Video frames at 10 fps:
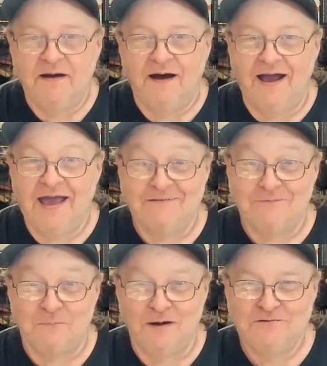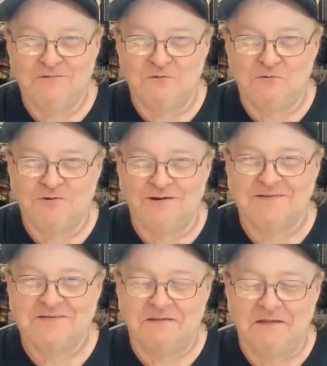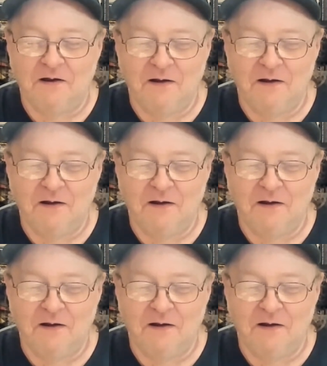I have a bunch of new shirts in there.